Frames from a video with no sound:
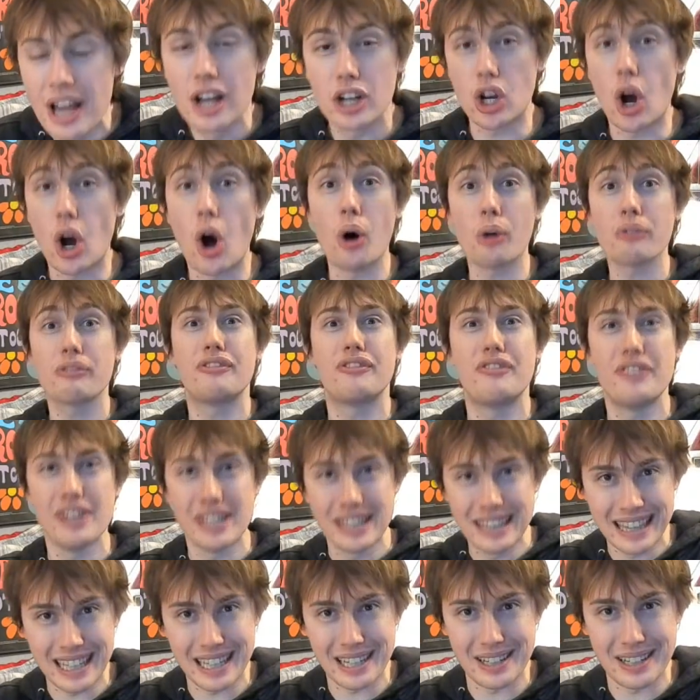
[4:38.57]
called
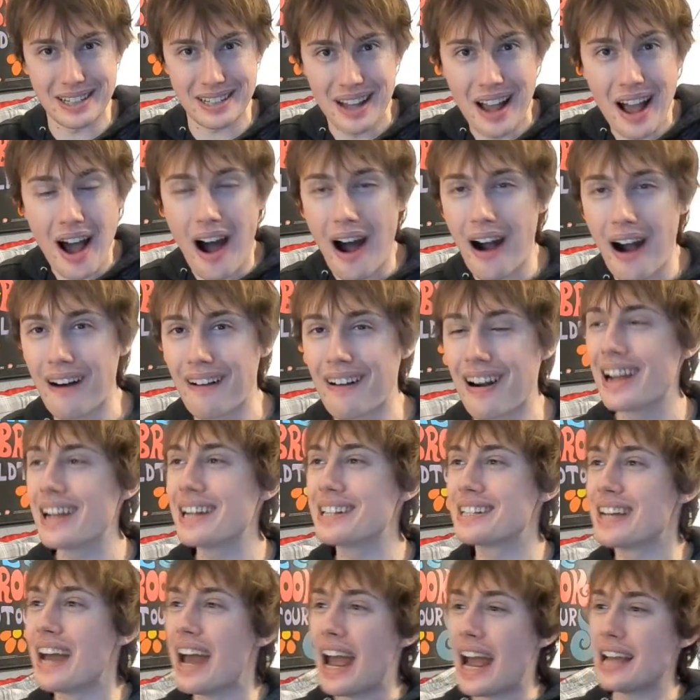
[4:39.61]
Vinland, all right?
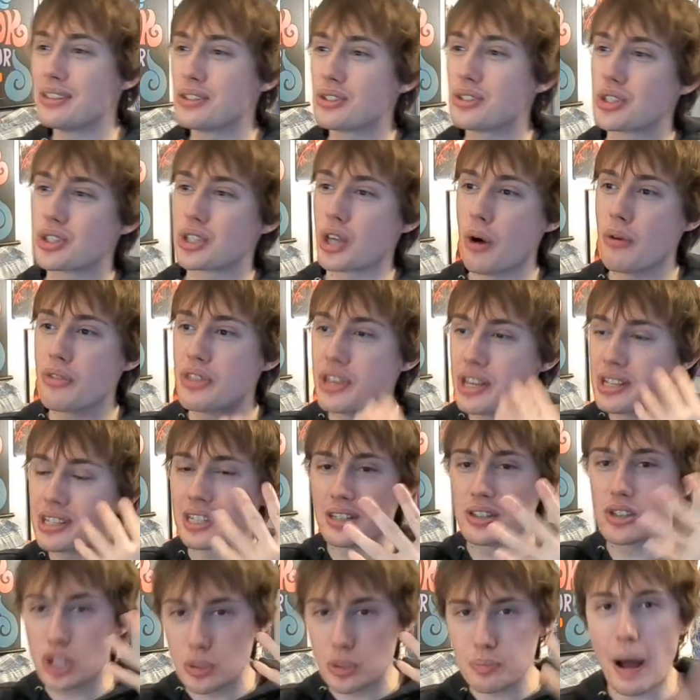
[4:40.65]
And so this
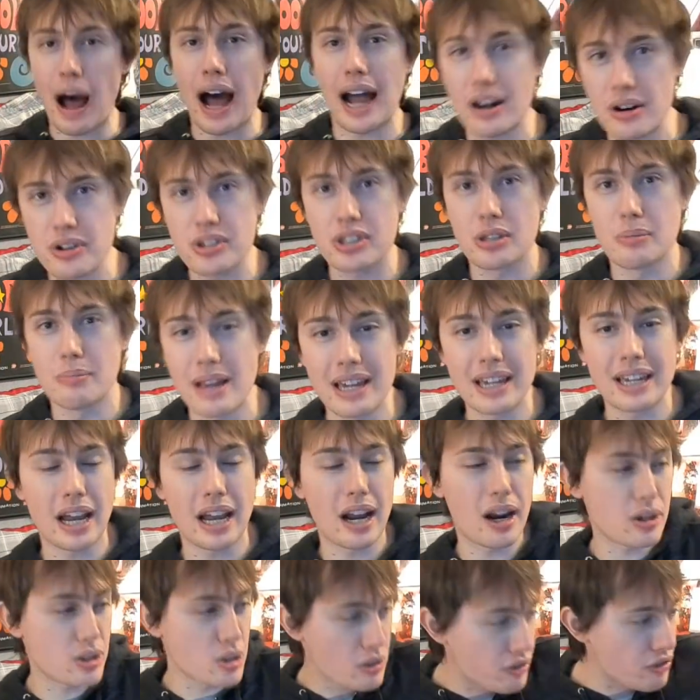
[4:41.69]
inspires the main
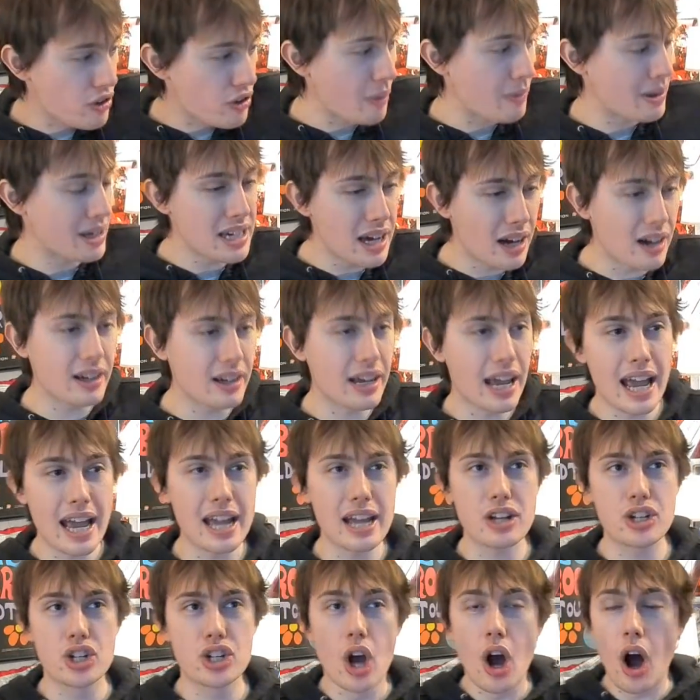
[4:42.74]
character from a young
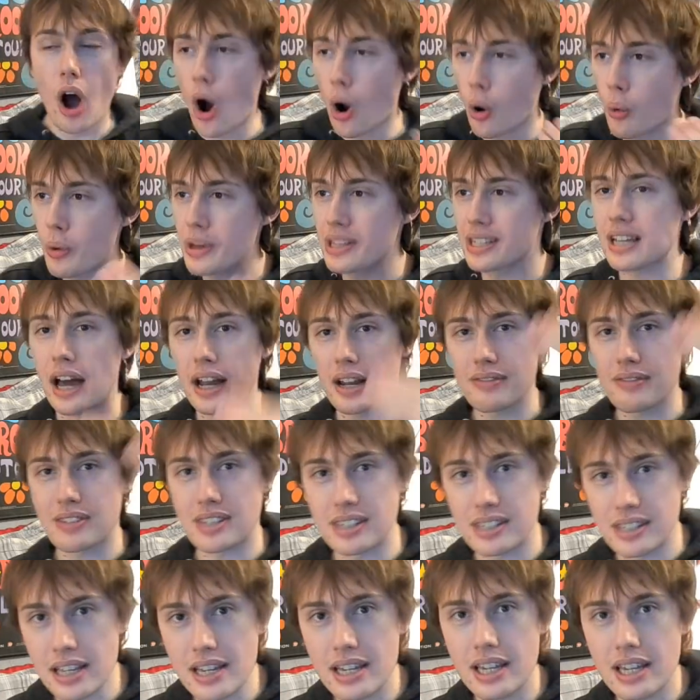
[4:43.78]
age, always kind of
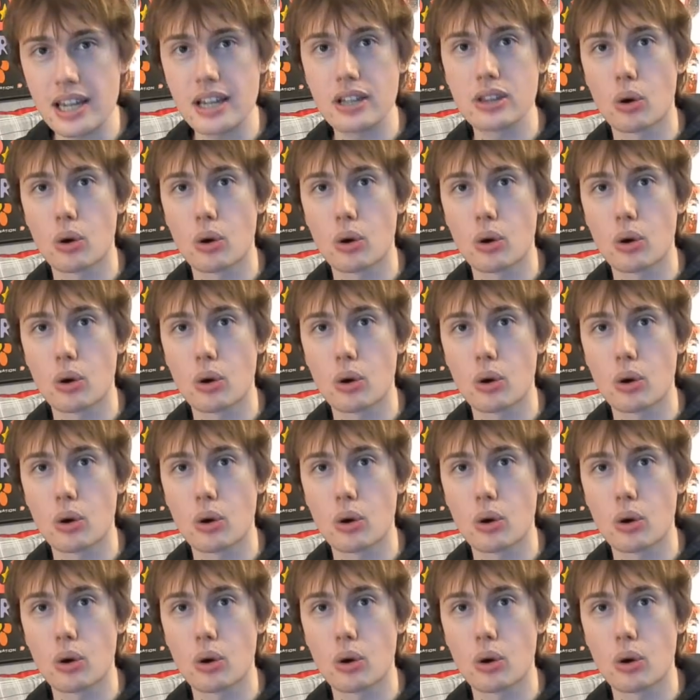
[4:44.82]
seeking the